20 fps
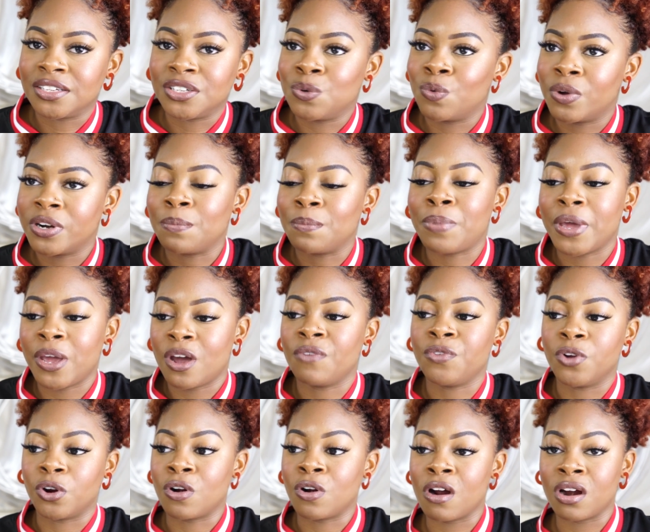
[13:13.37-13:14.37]
You want to pay off
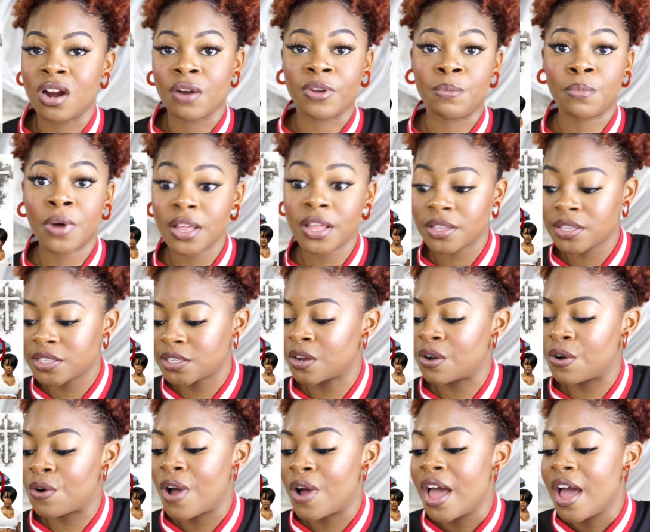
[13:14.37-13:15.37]
your card every month.
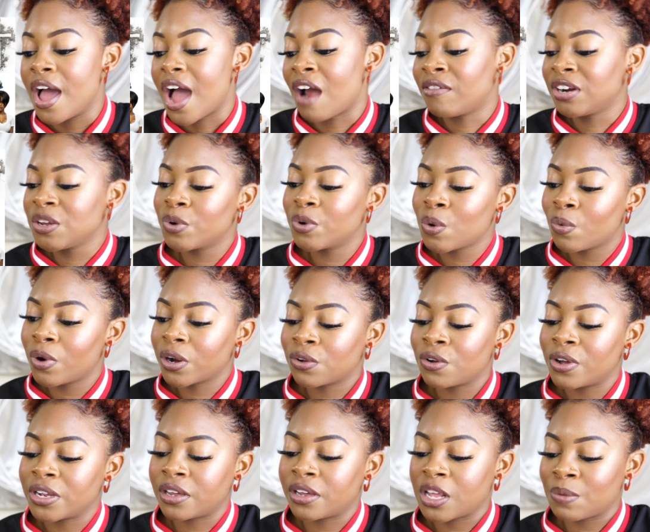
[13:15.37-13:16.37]
So I really want to work
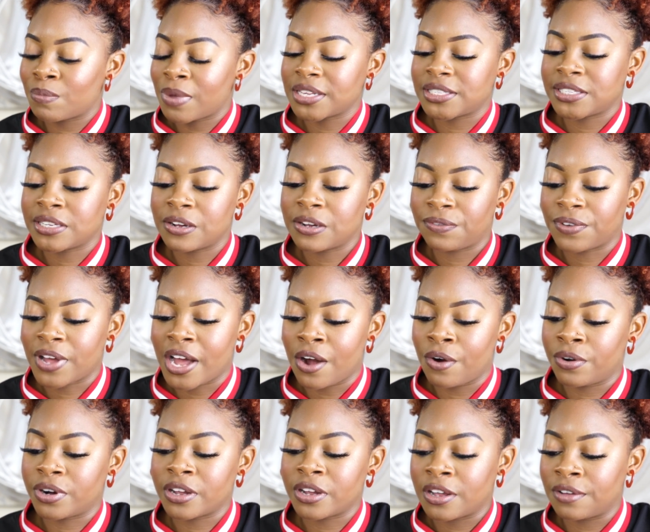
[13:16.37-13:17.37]
on getting myself
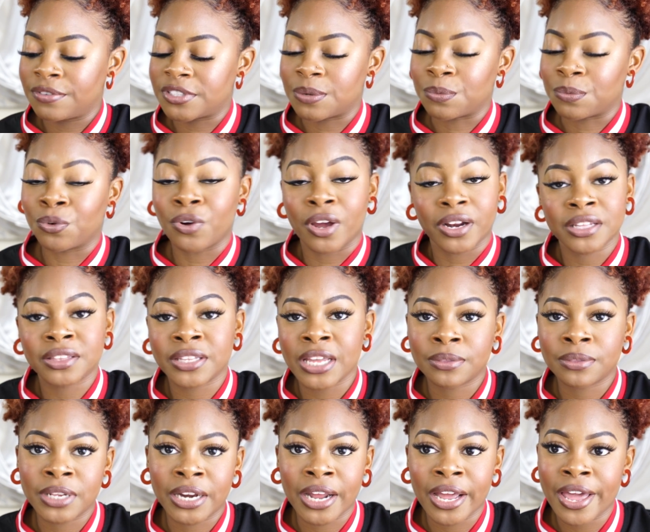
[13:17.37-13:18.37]
out of some credit debt
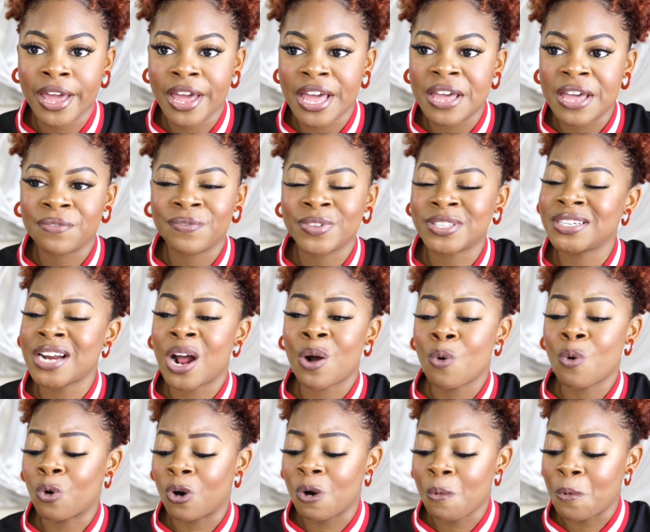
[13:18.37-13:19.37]
that I have. It's not
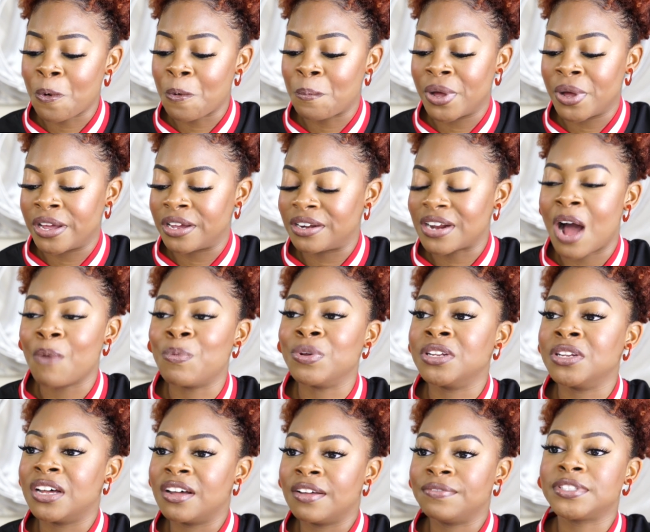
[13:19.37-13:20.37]
horrible, but I would
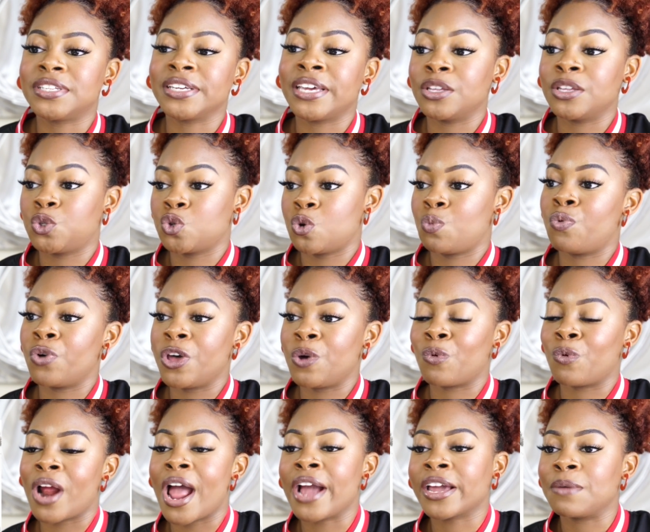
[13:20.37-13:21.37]
love to get to a point
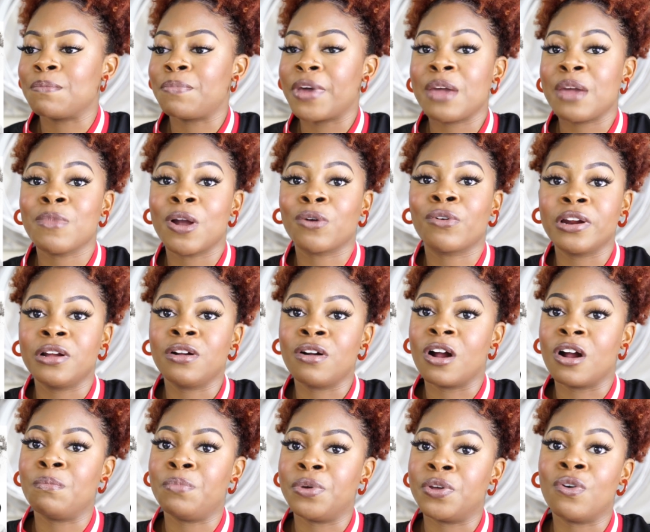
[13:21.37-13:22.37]
where I can pay my credit
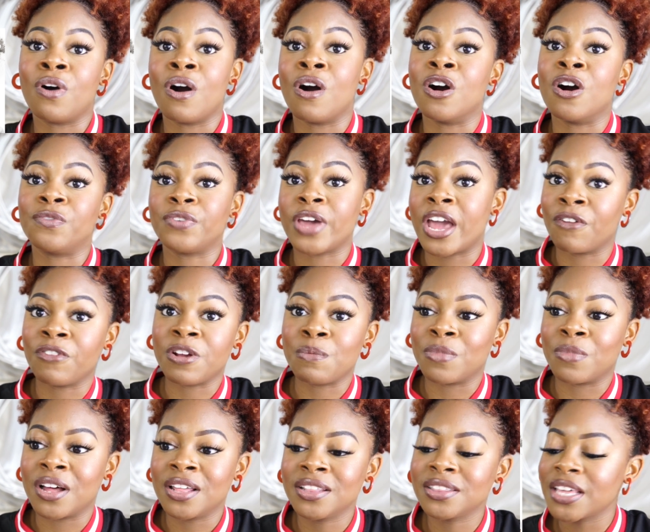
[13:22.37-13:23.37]
card bill off every
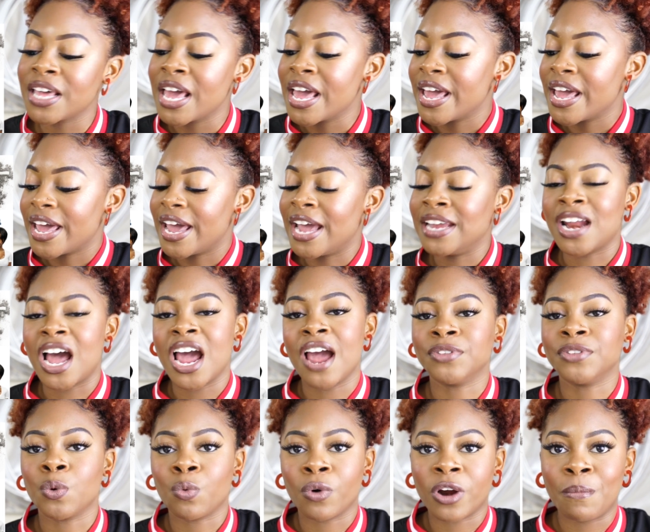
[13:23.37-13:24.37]
month and not have
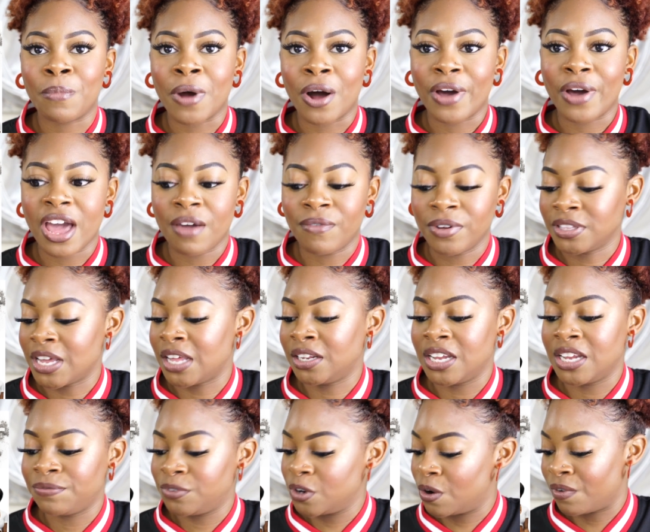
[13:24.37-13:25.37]
to worry about having that
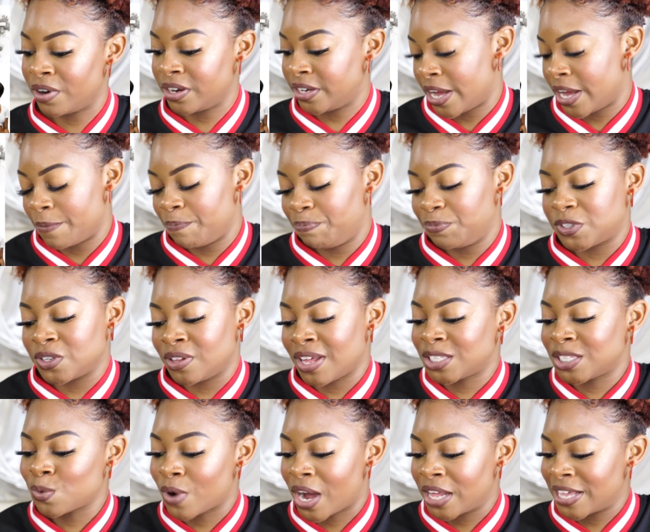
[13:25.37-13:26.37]
leftover debt. So that's
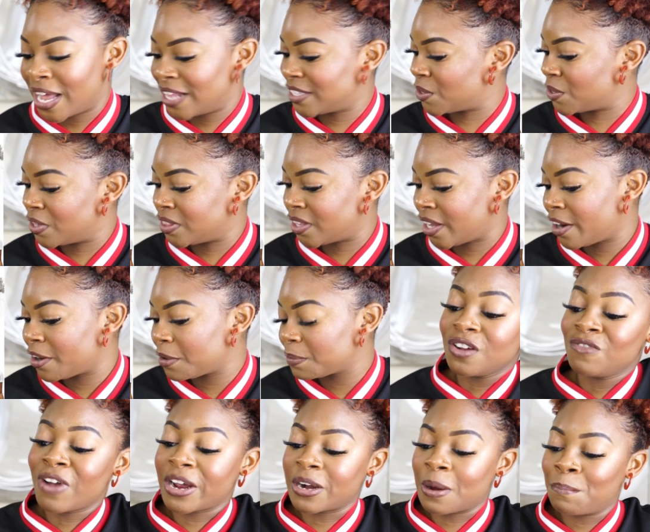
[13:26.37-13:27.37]
why that's on there.
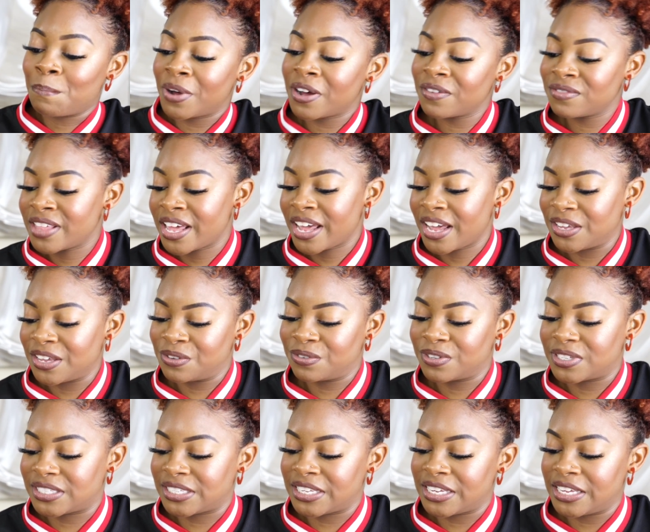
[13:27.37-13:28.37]
Right above that, you'll
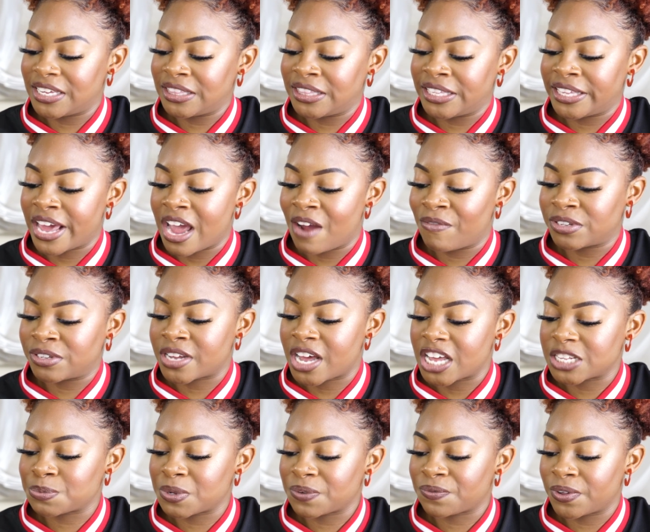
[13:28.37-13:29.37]
see the
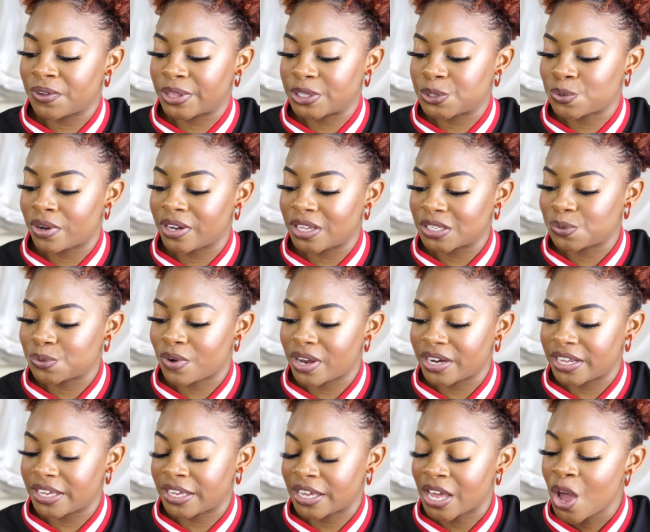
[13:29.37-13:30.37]
advertisement for the
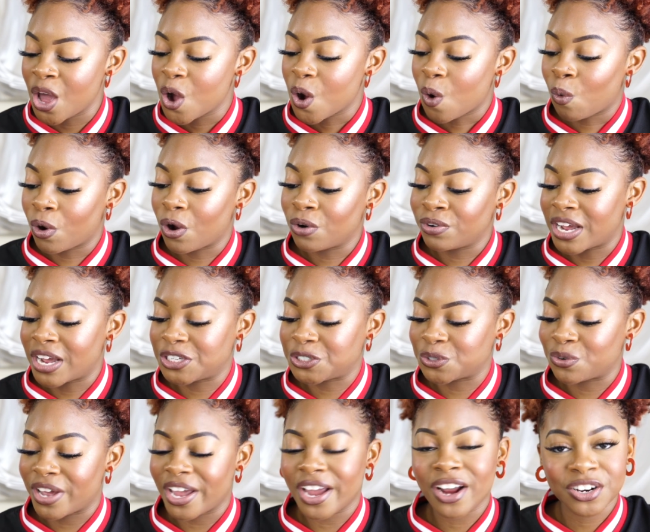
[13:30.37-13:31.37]
2020 World
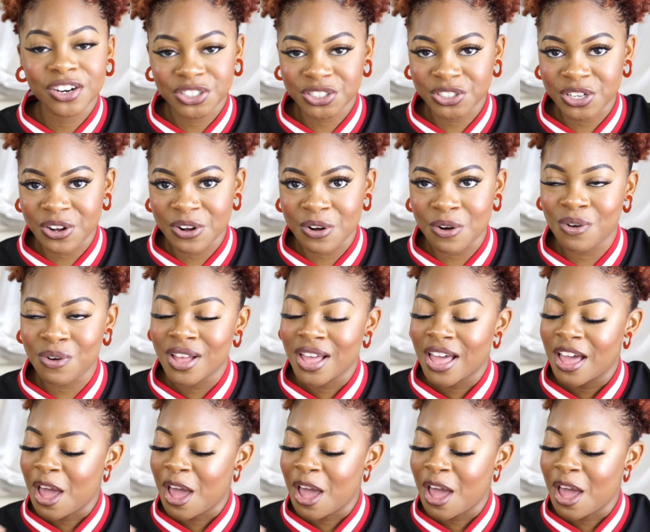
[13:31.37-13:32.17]
Natural Hair Show.